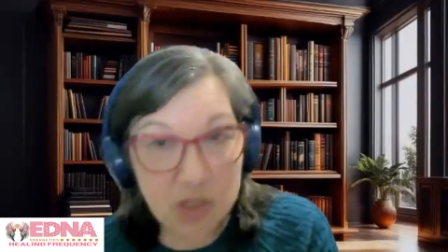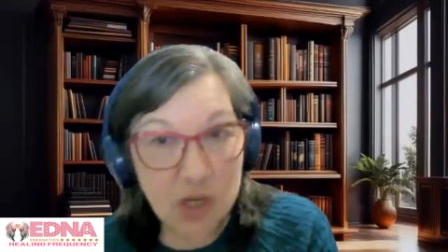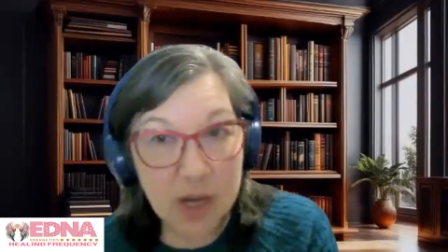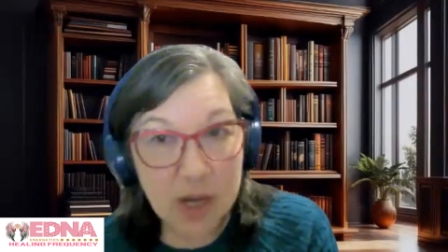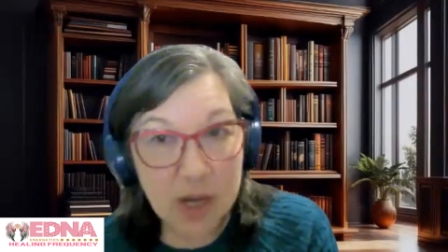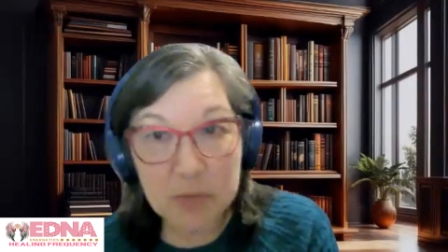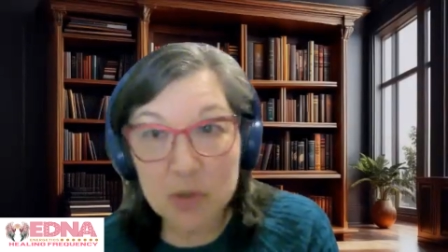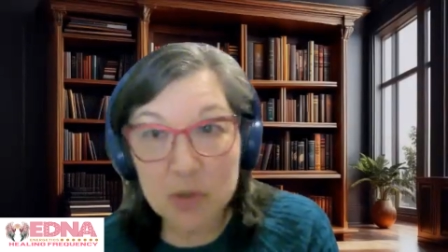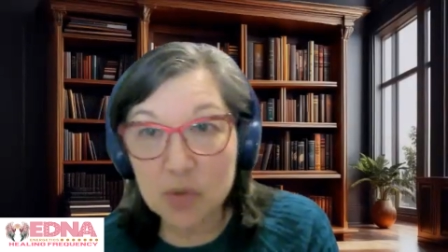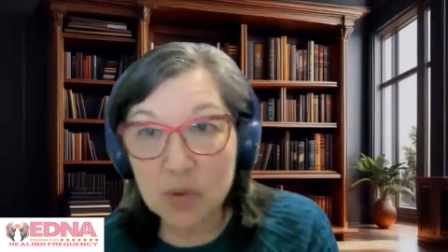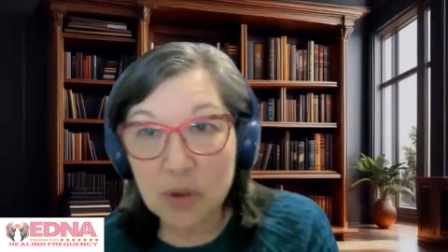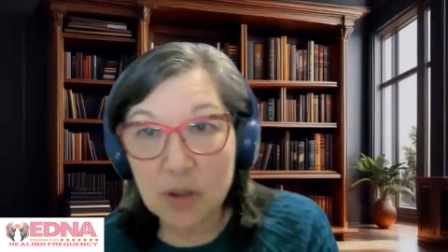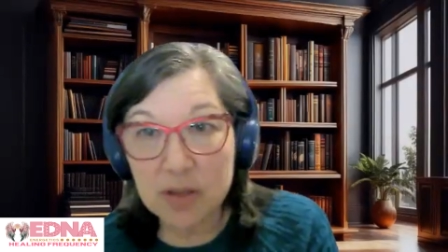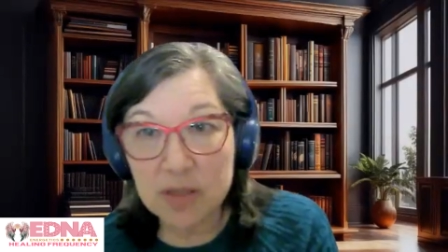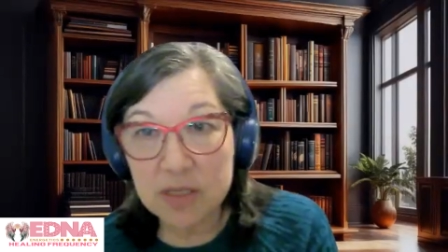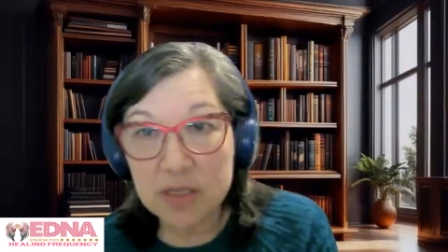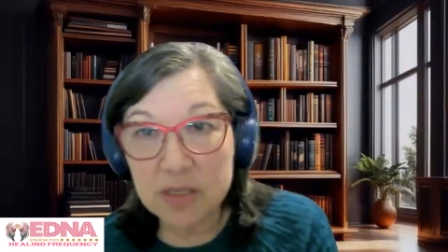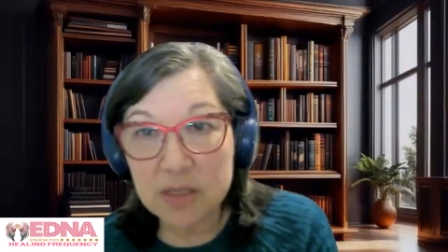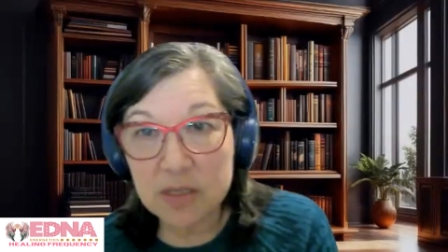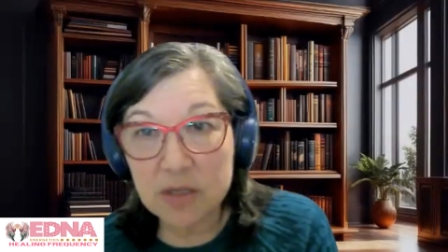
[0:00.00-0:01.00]
The chapters are
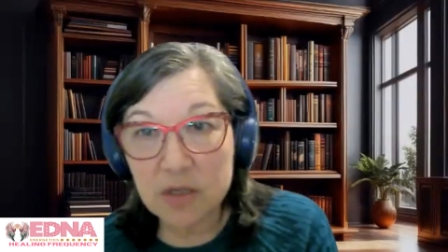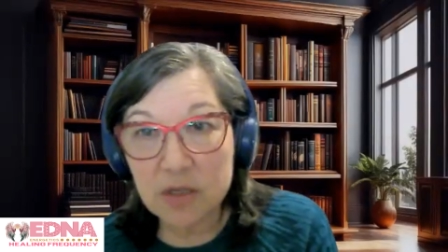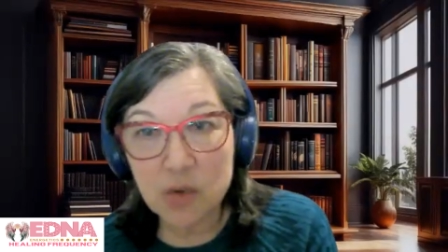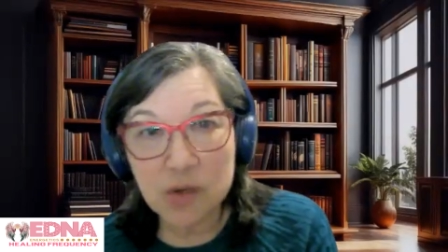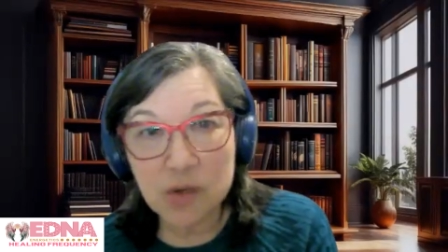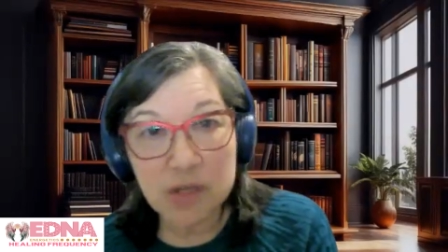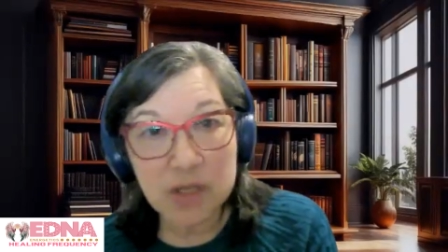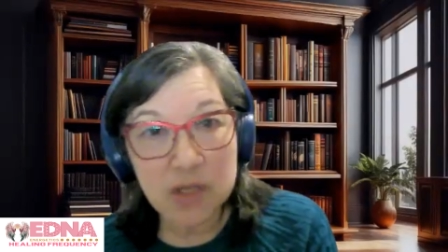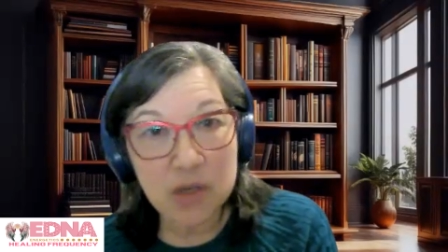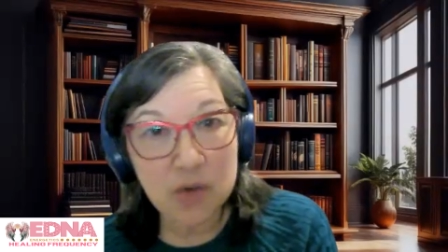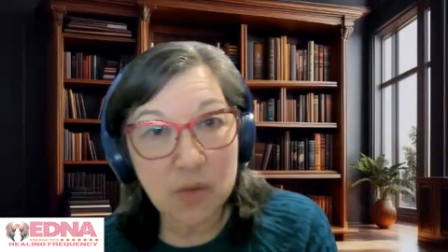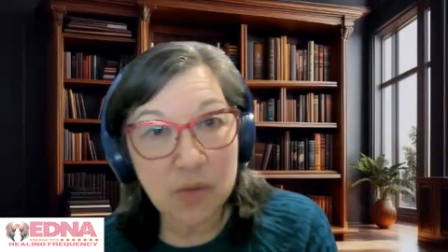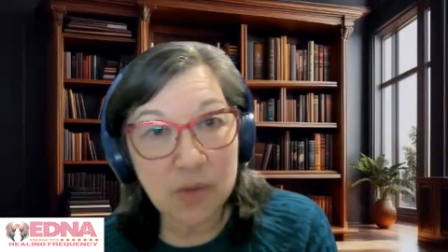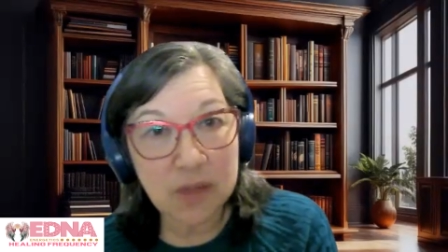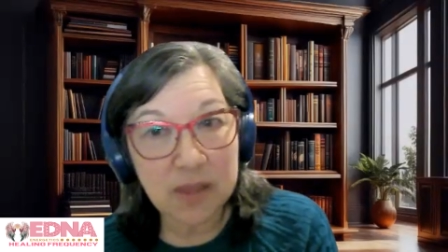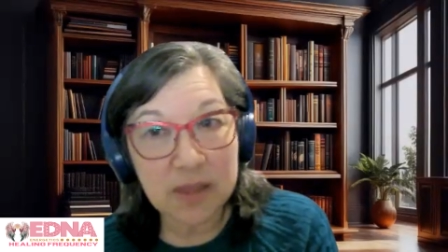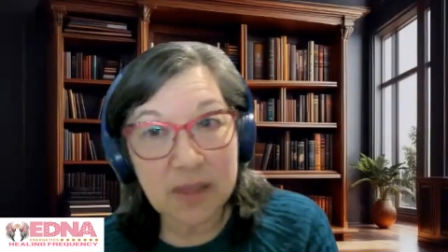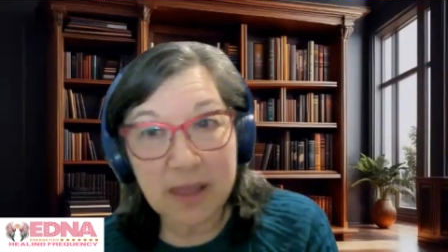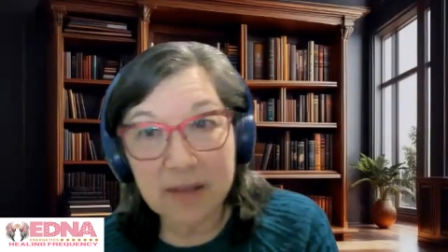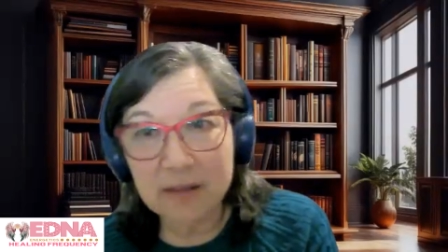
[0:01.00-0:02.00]
all short, so
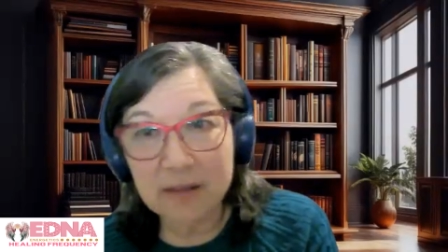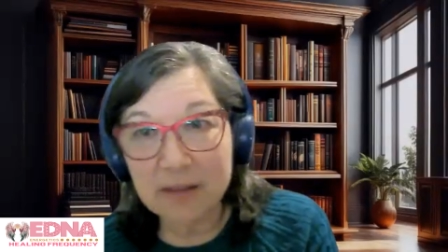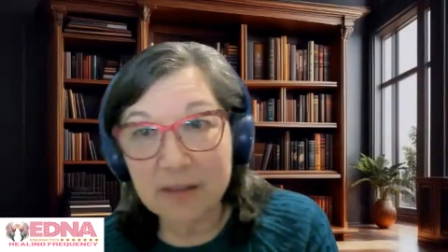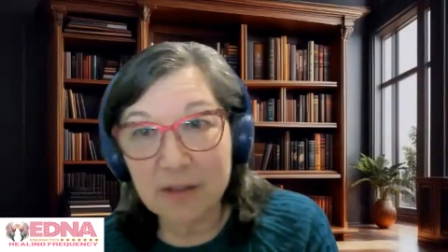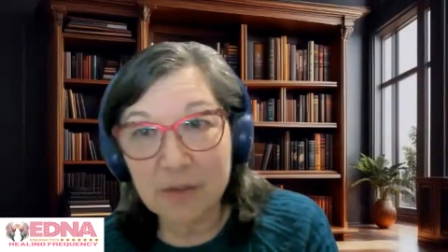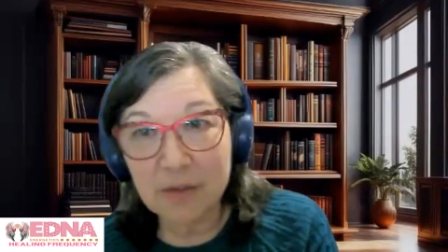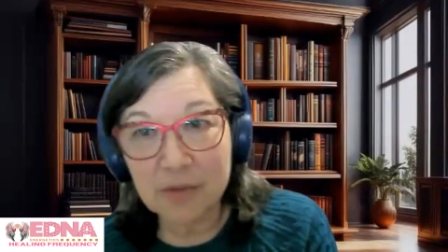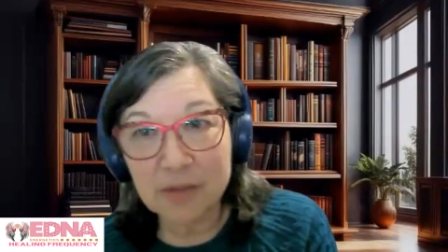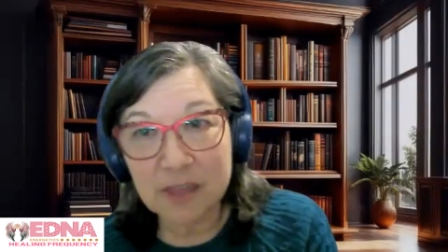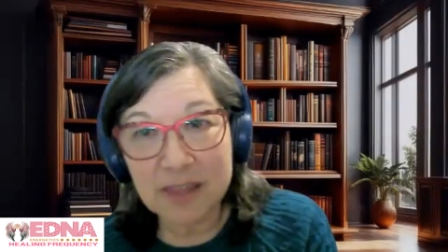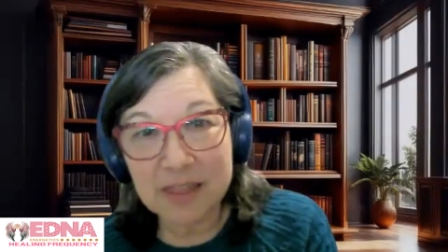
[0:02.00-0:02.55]
don't let that